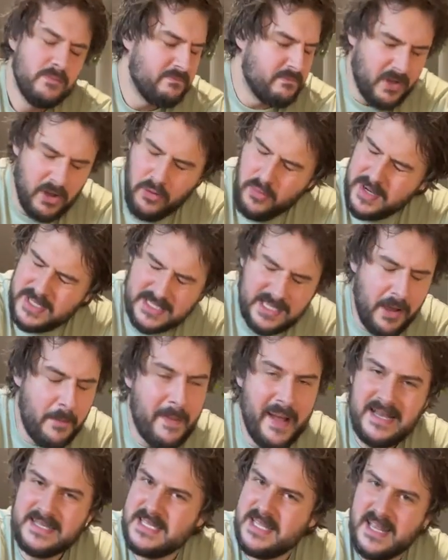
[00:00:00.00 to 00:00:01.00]
I always go
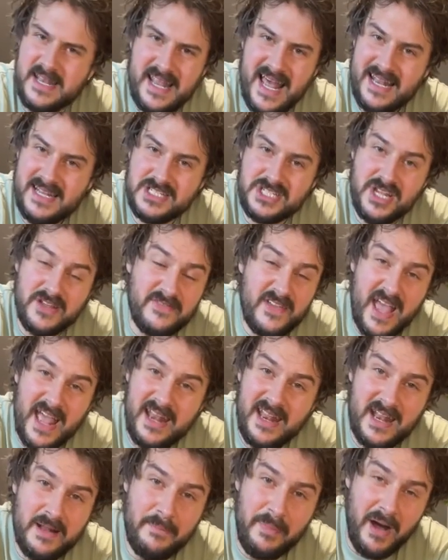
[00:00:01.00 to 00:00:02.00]
back to the analogy of getting
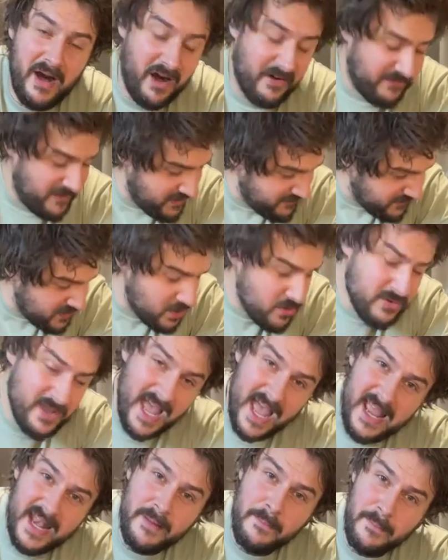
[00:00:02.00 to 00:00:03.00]
in a bath. If you
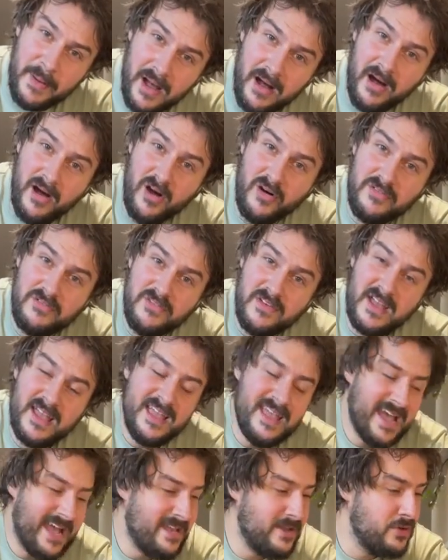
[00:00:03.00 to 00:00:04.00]
get in a bath
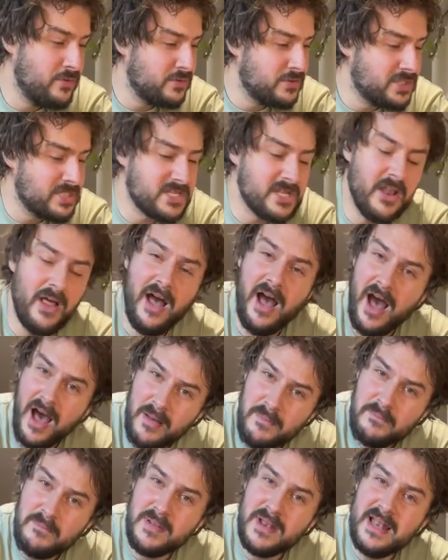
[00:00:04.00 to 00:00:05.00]
and you're just like
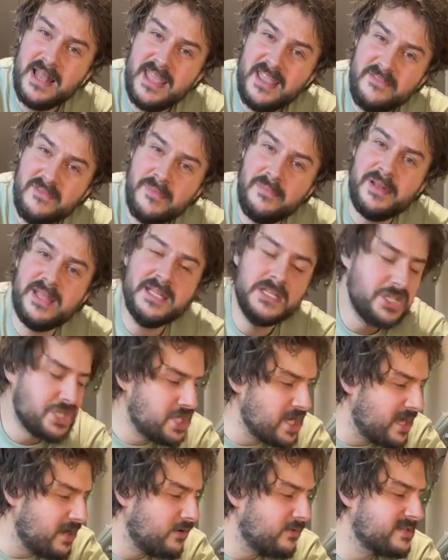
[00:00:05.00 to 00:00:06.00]
unbelievably
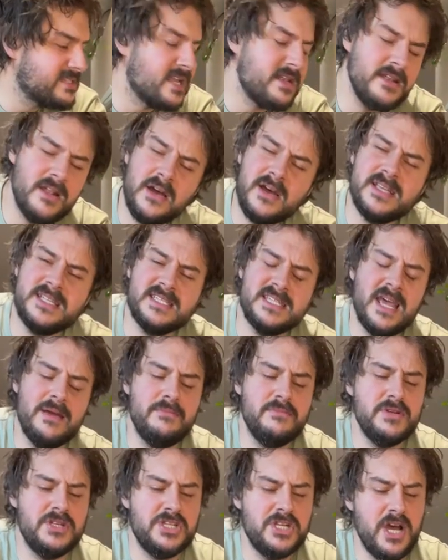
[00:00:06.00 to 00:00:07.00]
chill, it's a nice
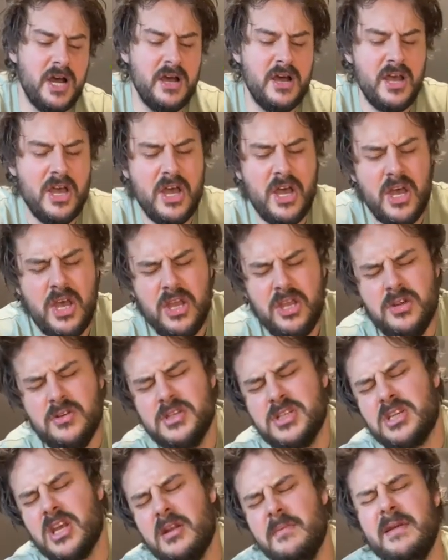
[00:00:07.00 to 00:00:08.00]
temperature, you're
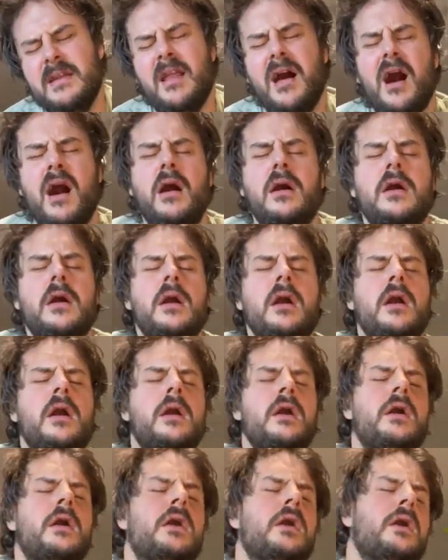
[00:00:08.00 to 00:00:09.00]
just going to be like,
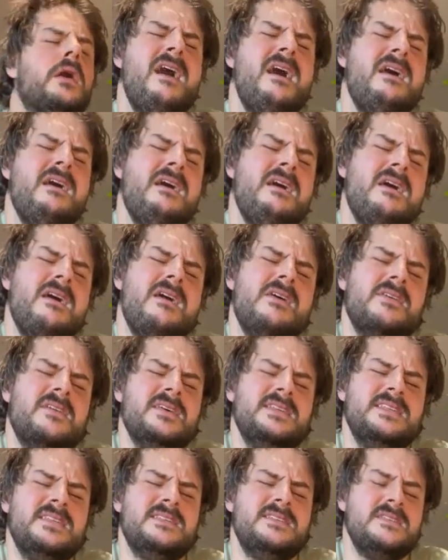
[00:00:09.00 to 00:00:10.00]
oh,
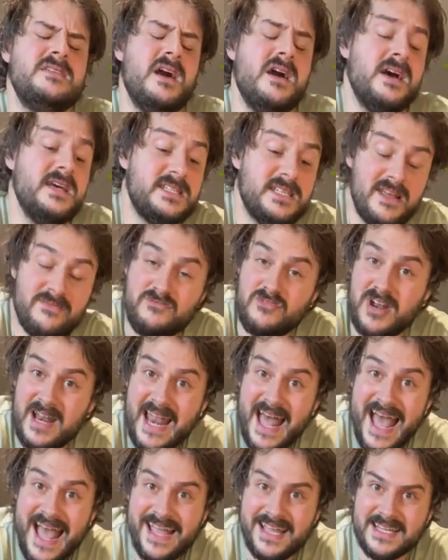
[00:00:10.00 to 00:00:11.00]
this is nice, and
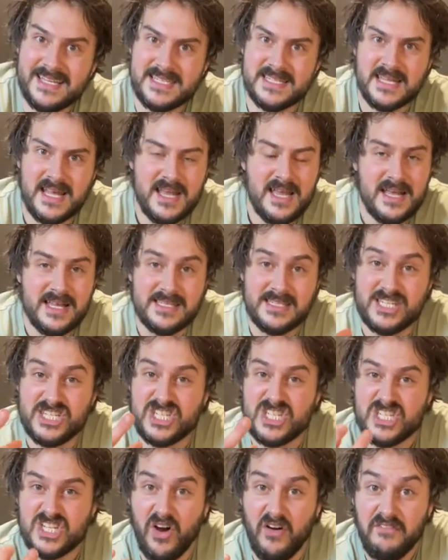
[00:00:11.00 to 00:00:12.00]
relax and
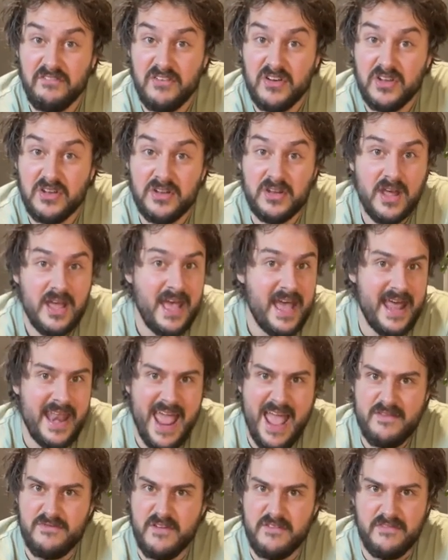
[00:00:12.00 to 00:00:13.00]
soften and
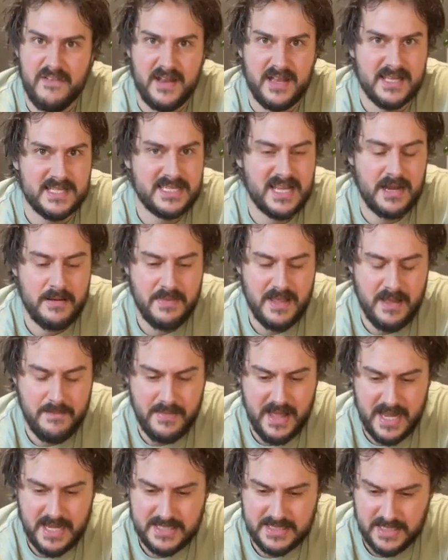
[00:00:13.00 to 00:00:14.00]
everything. It's going to be
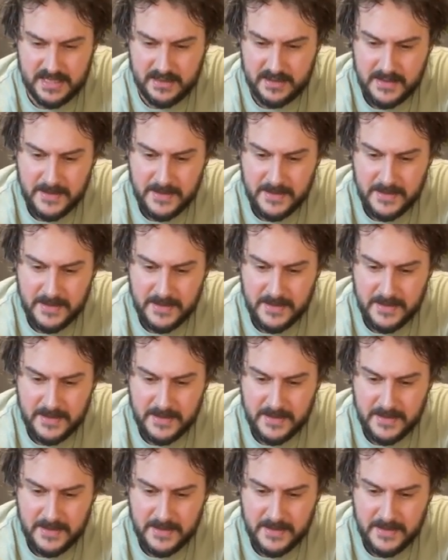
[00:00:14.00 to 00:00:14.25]
amazing.